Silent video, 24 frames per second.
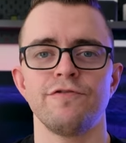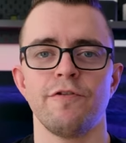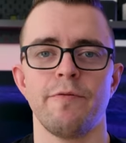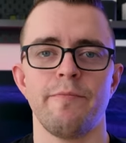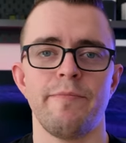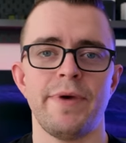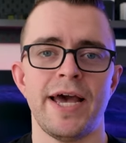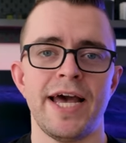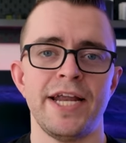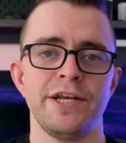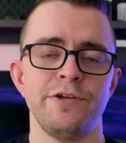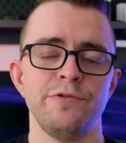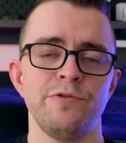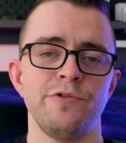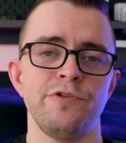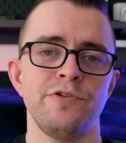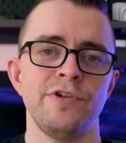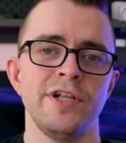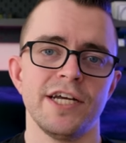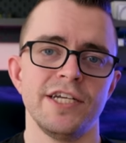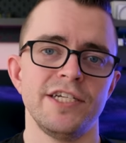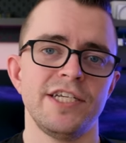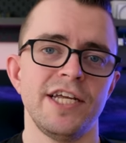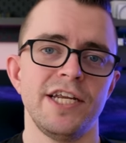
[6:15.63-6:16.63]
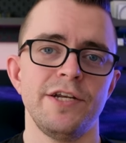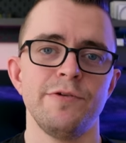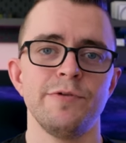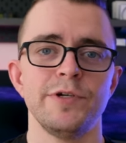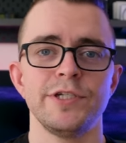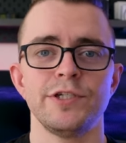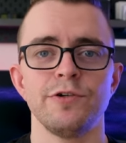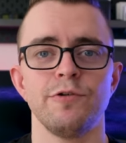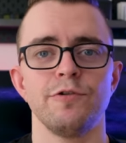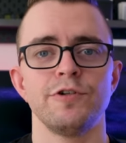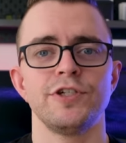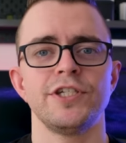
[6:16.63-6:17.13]
from manual,
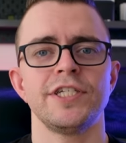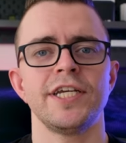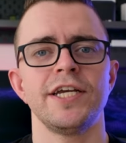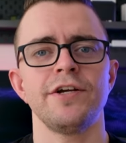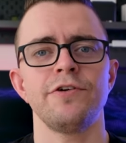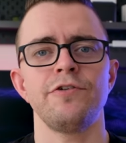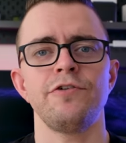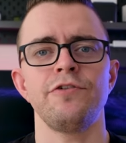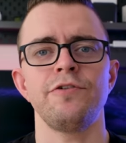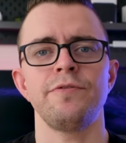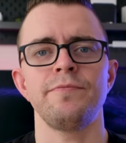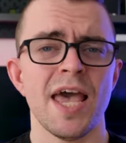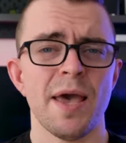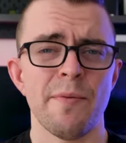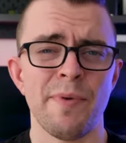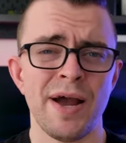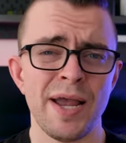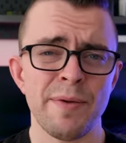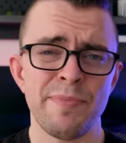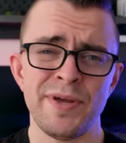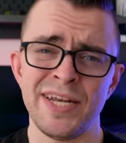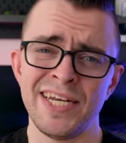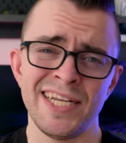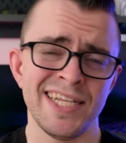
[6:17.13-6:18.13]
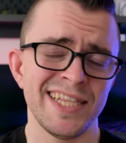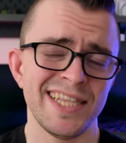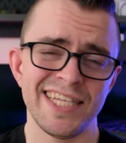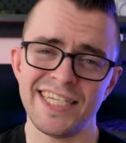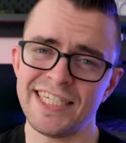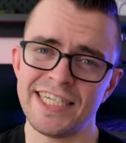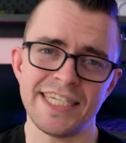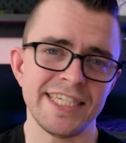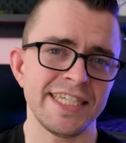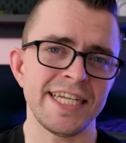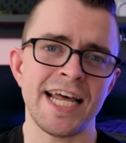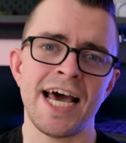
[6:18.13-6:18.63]
continuous, or single. In my opinion,
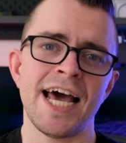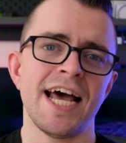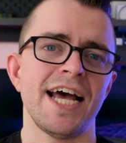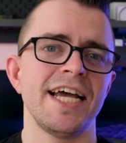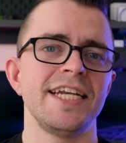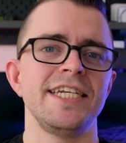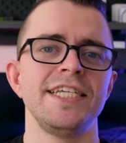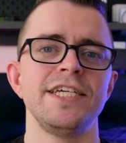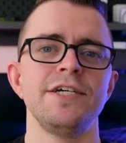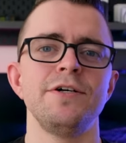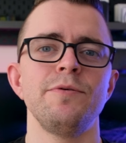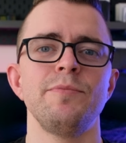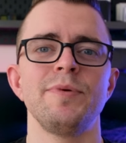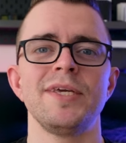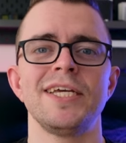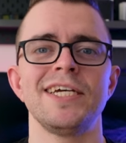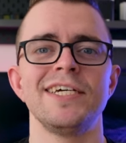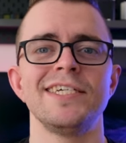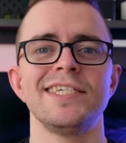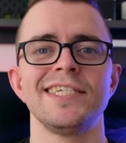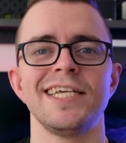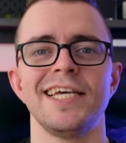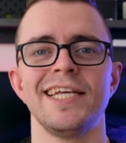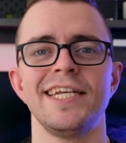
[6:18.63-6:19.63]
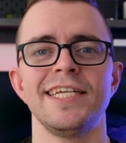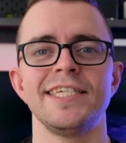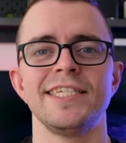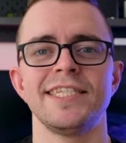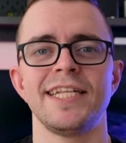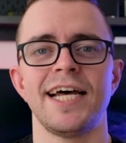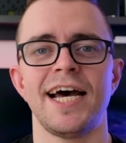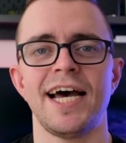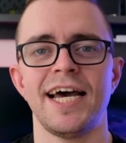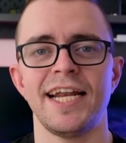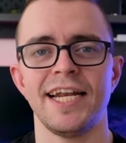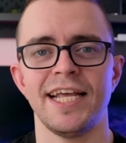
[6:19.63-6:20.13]
this is not ideal because it is
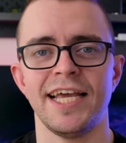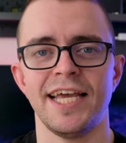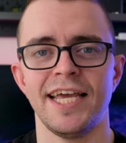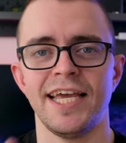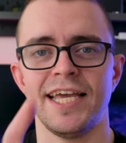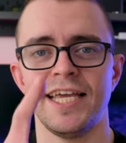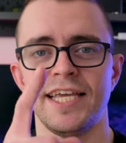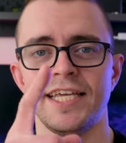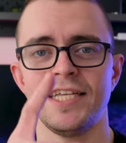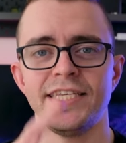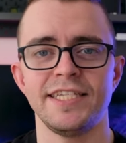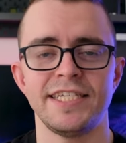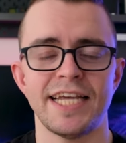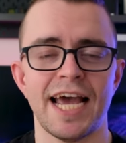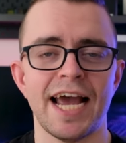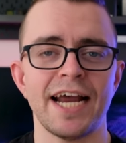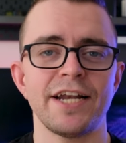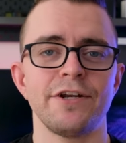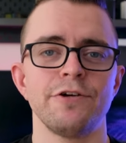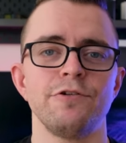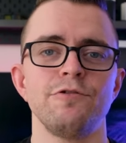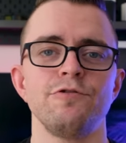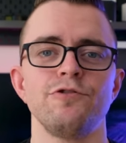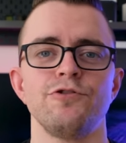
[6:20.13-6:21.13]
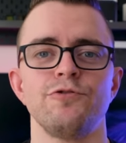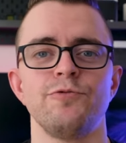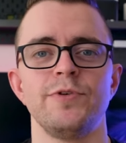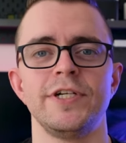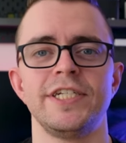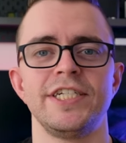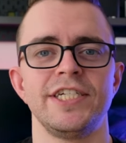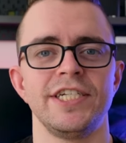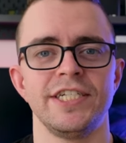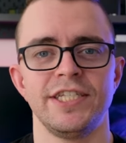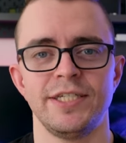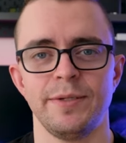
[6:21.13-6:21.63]
not a tactical
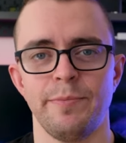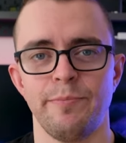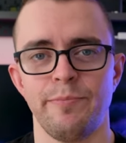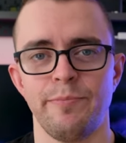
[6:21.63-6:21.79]
switch. It's a